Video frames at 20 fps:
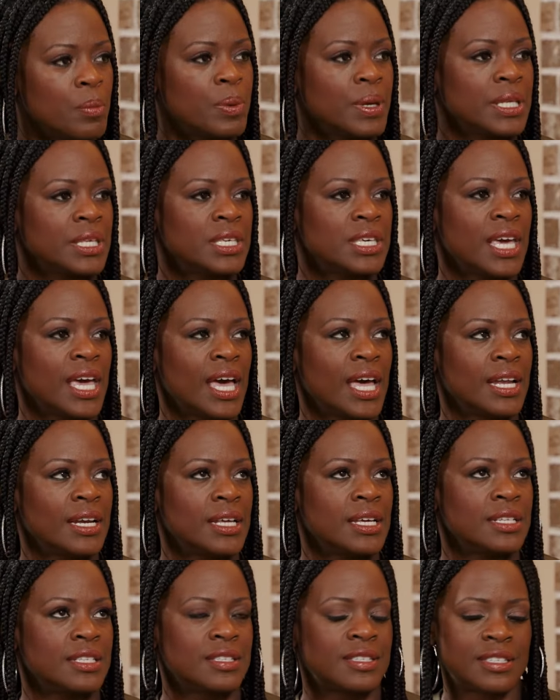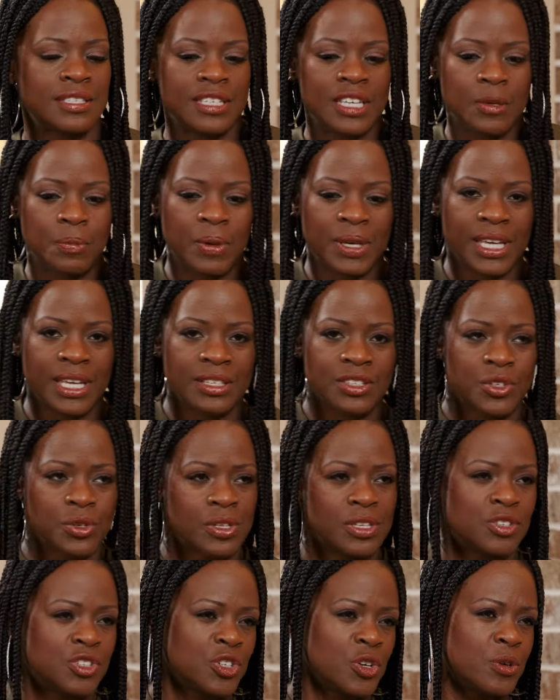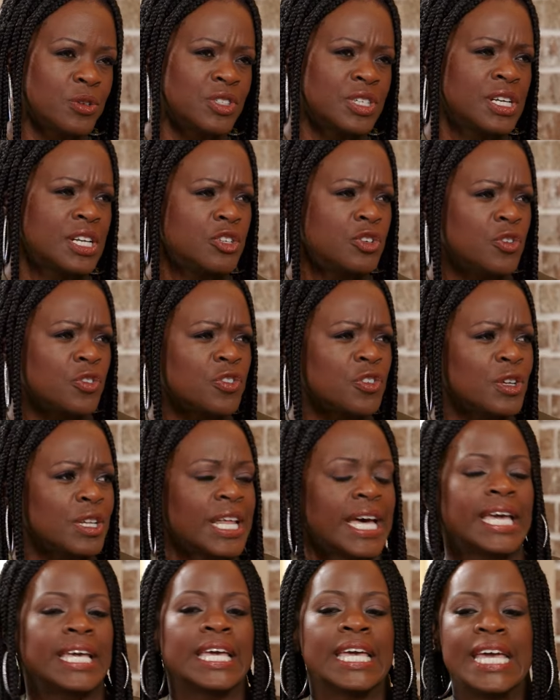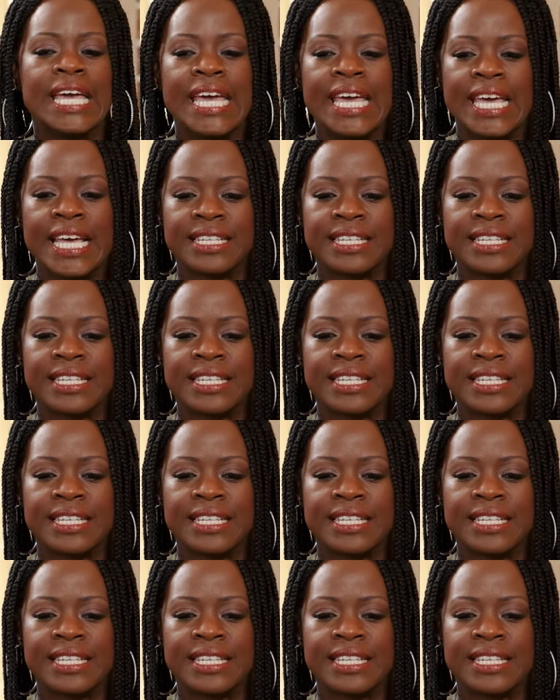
but yet it's seeping into the church. And then you feel like yeah.